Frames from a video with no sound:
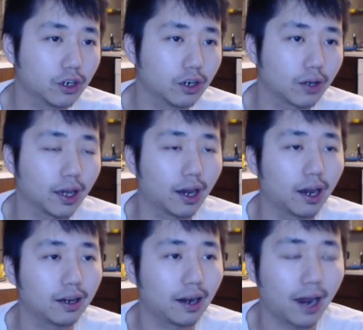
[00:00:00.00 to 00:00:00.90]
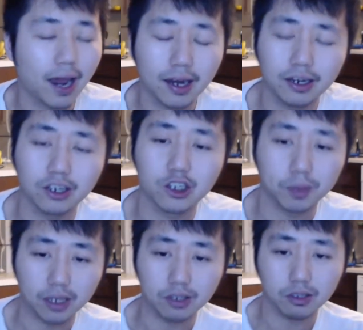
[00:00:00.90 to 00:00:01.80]
Okay, I had it
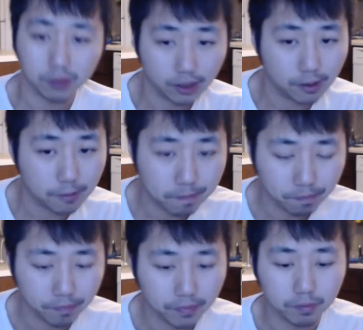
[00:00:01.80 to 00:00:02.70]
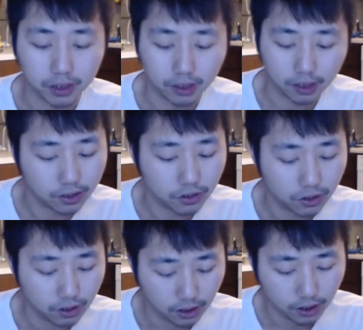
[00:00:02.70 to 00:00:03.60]
explained to me because
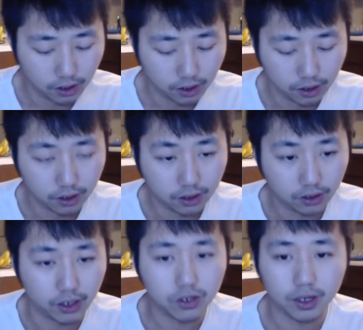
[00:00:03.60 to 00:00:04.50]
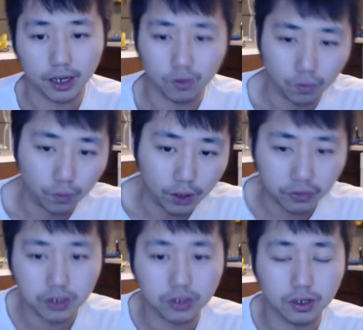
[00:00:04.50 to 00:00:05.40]
there's like
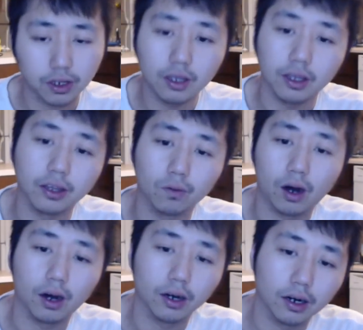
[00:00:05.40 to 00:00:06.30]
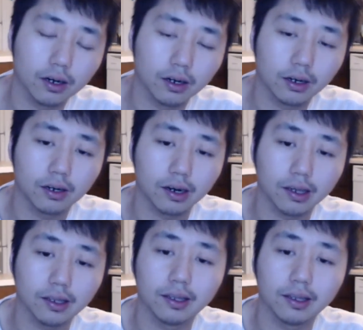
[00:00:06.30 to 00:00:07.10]
rifts in the water, right?